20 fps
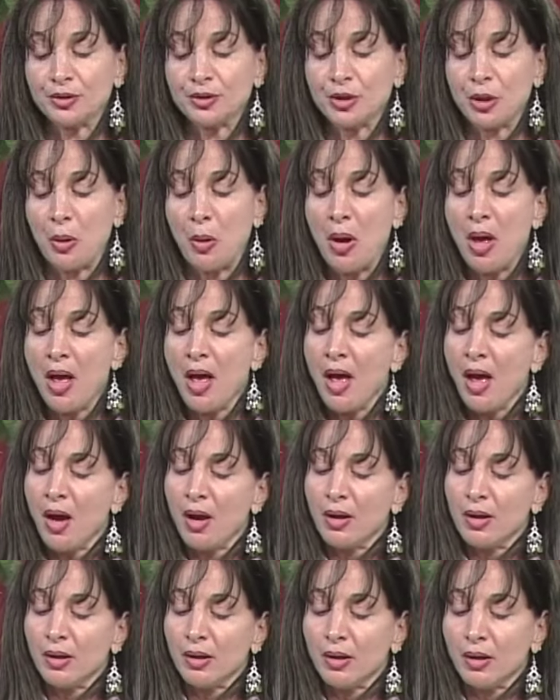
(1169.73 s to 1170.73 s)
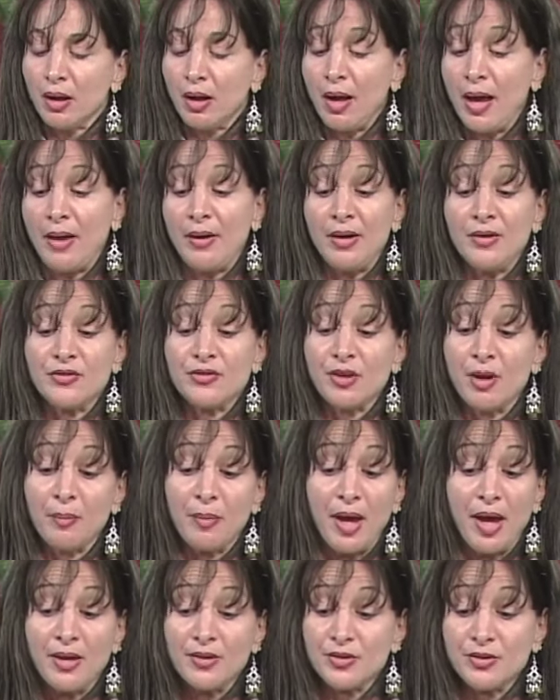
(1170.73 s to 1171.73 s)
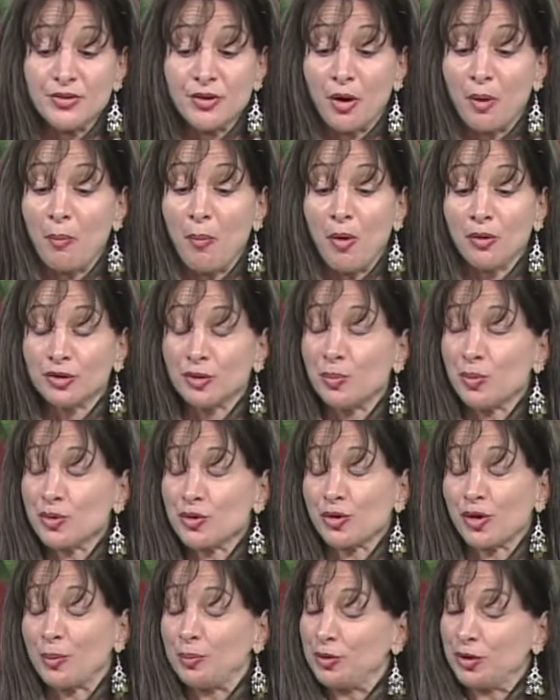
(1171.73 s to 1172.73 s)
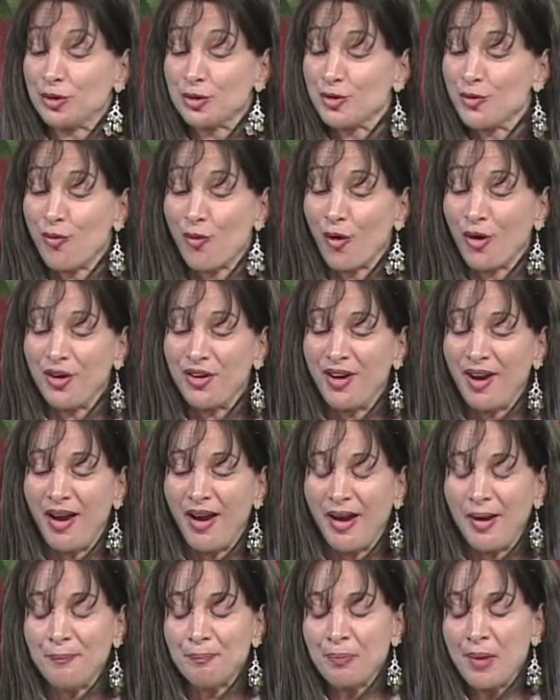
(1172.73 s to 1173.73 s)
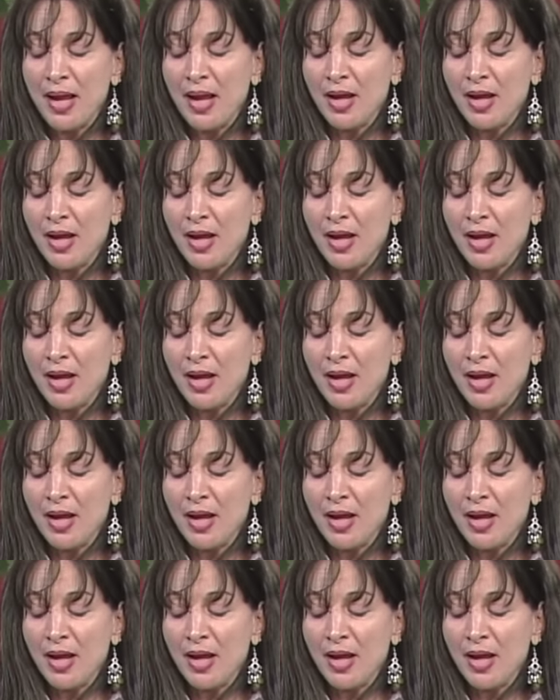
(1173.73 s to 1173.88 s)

So. Uh, and in some cases, there are multiple scriptures mm-hmm. for a day.